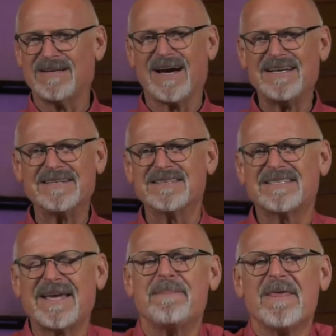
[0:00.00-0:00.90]
God doesn't
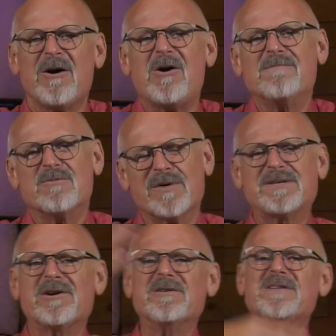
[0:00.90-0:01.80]
say, oh,
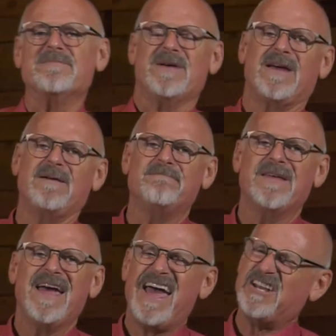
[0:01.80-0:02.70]
return to me
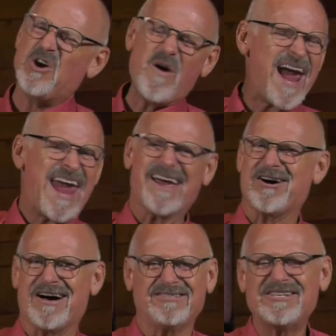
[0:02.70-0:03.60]
and go hang
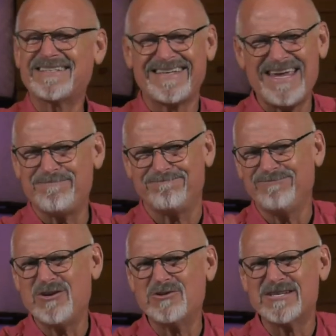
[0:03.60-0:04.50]
on. Just keep
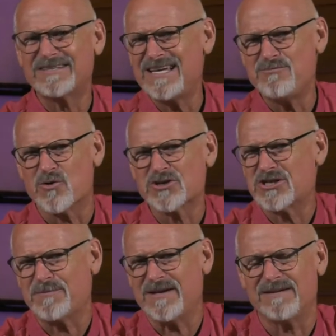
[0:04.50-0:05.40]

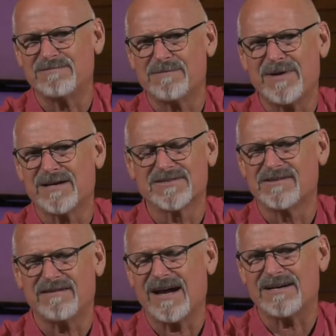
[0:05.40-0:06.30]
worshiping the Baals
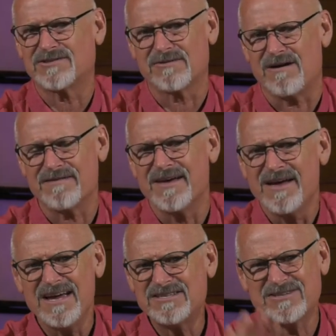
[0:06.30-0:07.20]
and the Asheroth.
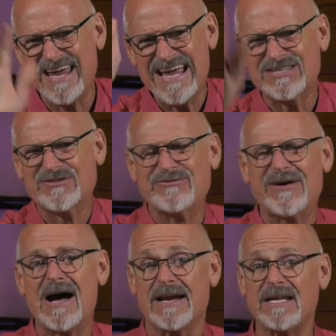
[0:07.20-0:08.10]
It's
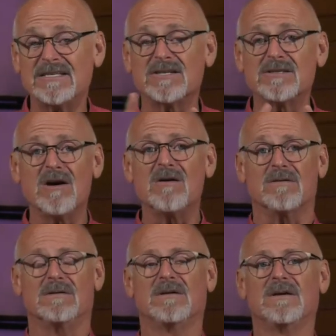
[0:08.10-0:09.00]
fine. He says,
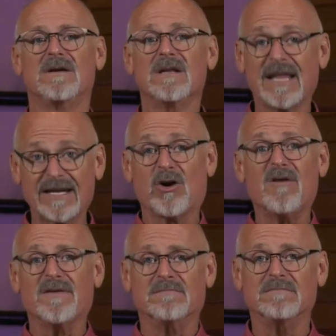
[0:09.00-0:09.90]
no, let go
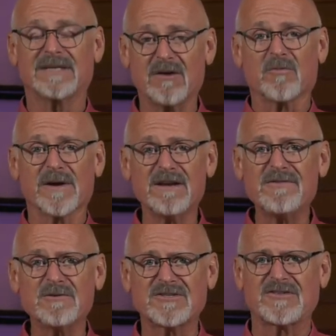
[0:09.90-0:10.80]
of them. Get rid of
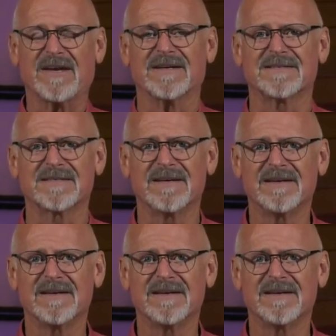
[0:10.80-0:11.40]
those things.